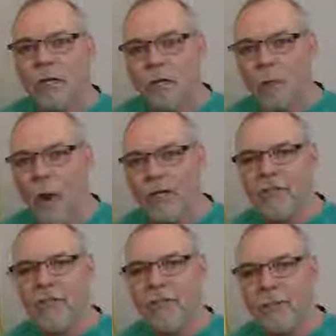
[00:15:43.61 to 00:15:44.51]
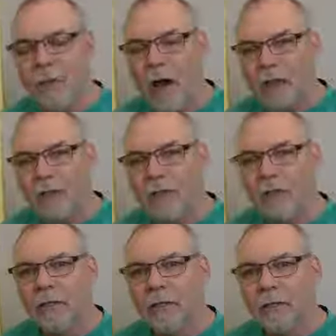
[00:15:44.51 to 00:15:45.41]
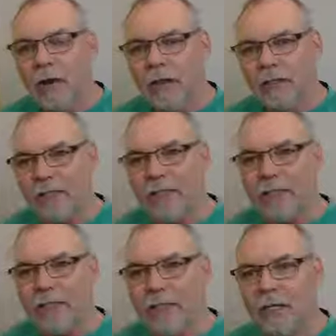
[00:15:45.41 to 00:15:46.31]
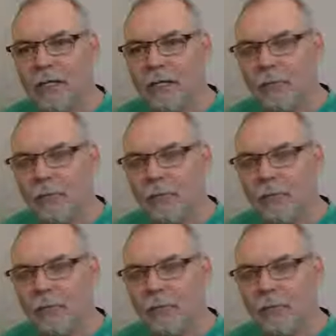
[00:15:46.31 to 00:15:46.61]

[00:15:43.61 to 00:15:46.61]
and watching and modeling the